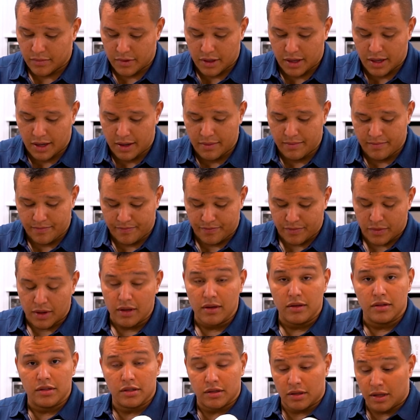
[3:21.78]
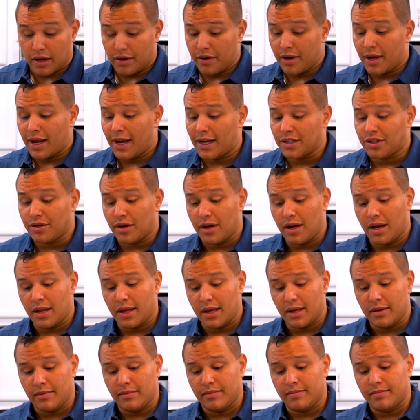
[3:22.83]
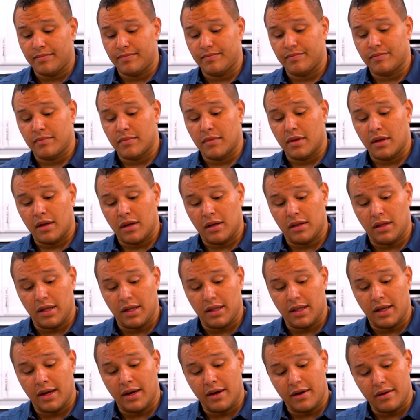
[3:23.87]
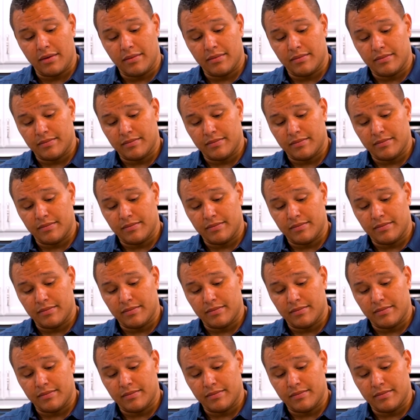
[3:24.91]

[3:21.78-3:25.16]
Okay, so there you got your onion, clean layer.